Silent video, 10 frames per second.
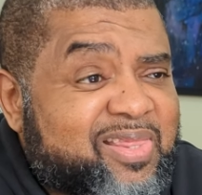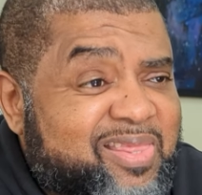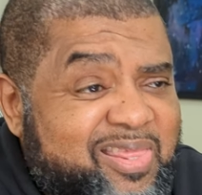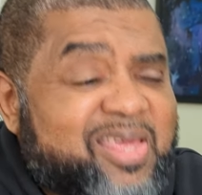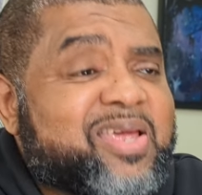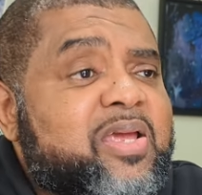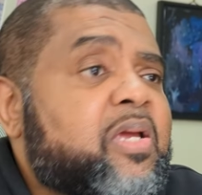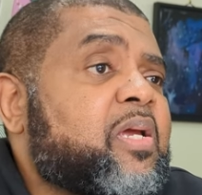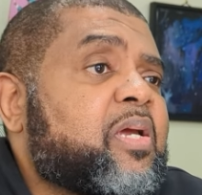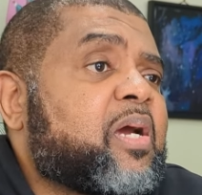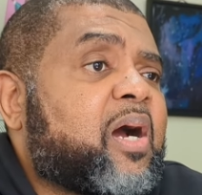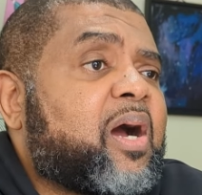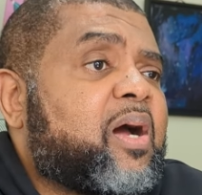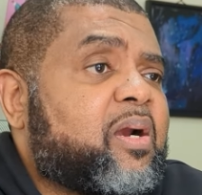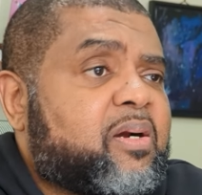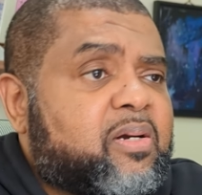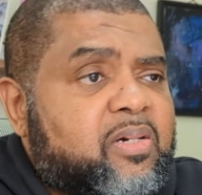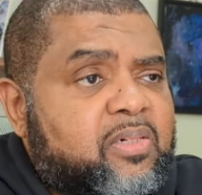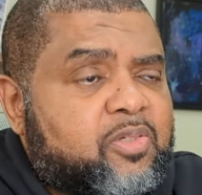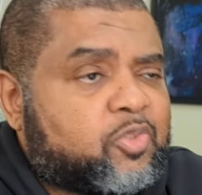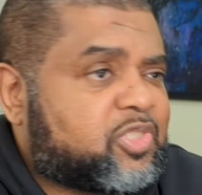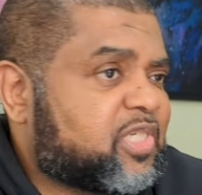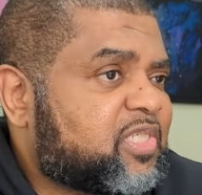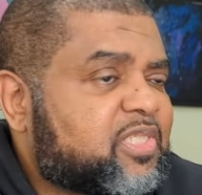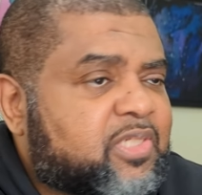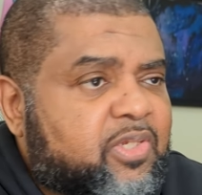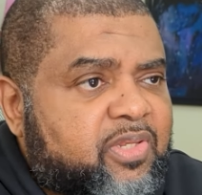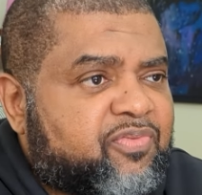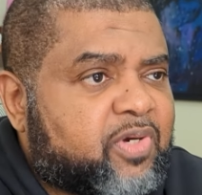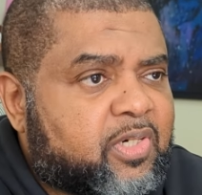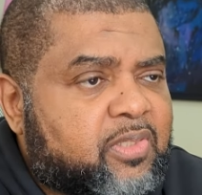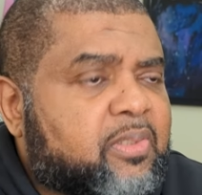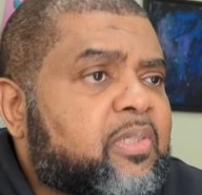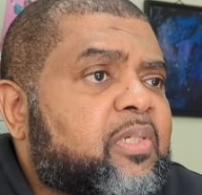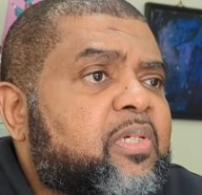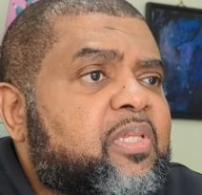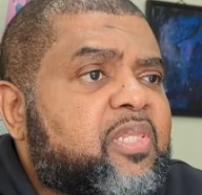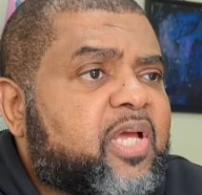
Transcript: They are not just in South Africa, they